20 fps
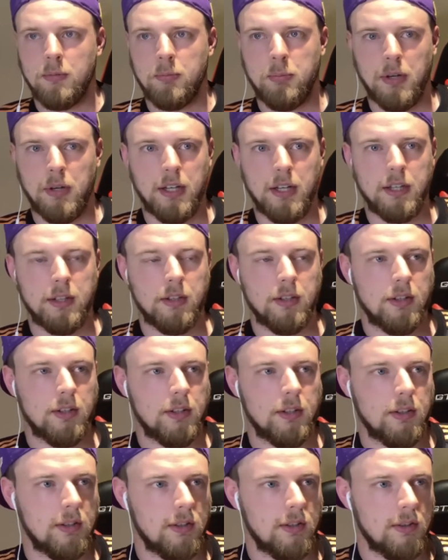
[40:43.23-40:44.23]
but
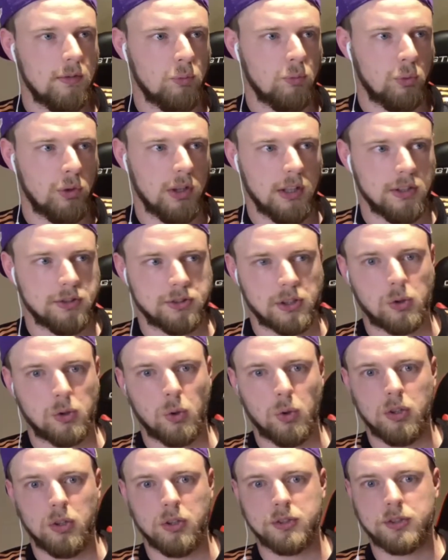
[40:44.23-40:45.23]
realistic
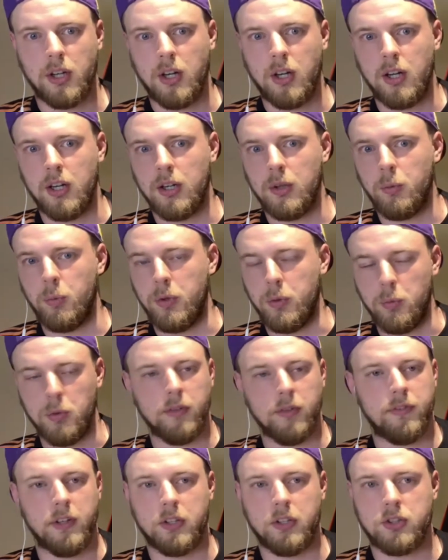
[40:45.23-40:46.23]
goals are we will
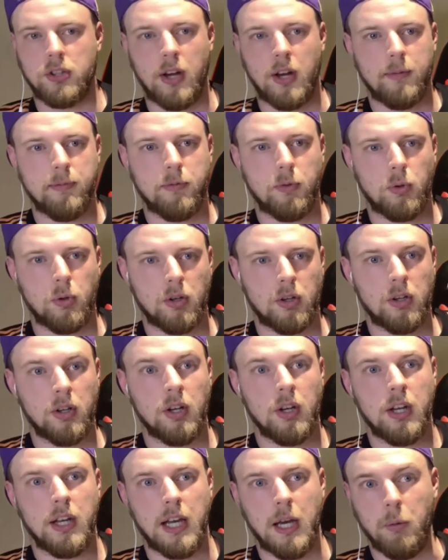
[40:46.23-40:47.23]
finish top 4
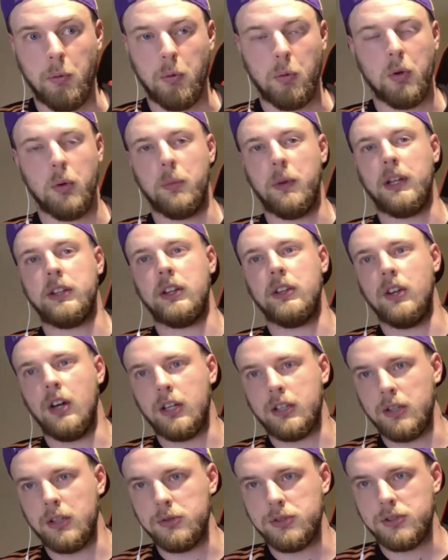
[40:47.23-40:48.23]
and we will make the
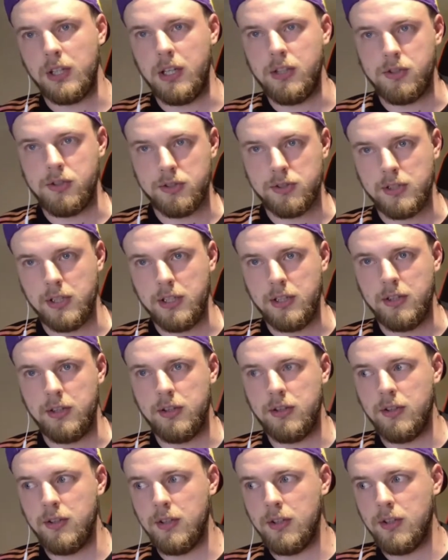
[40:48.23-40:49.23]
knockout stages
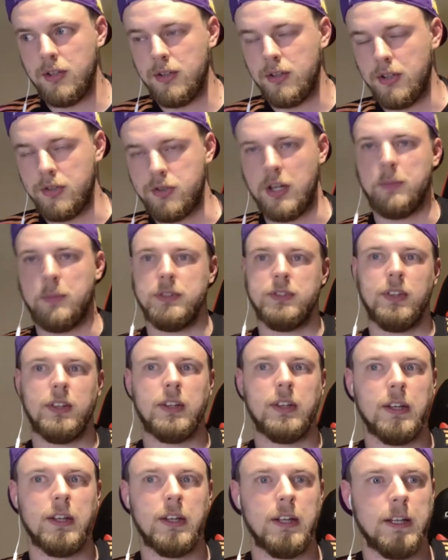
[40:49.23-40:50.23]
in the Champions League.
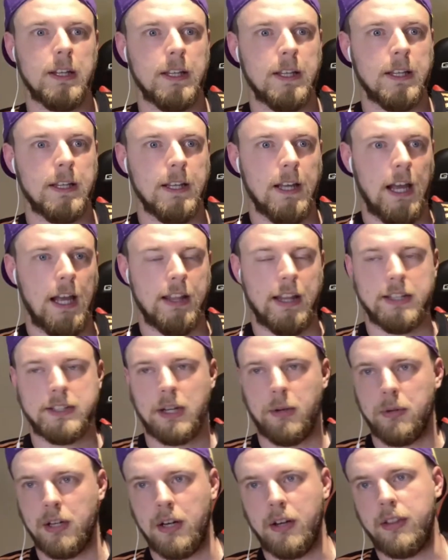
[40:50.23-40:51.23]
And that's
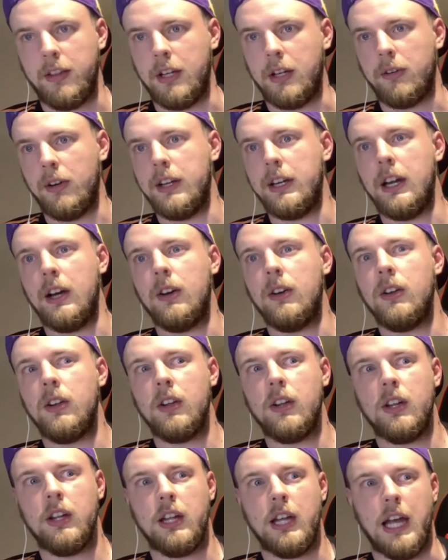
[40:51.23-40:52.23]
how we got to think right now.
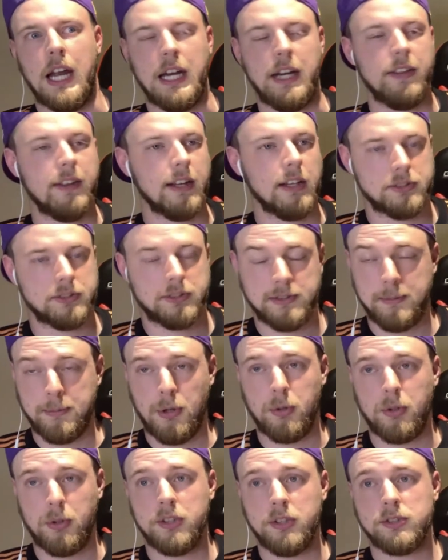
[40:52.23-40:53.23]
Anything else is a
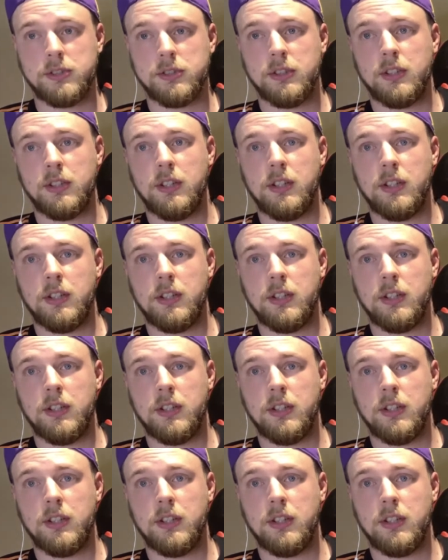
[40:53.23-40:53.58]
bonus.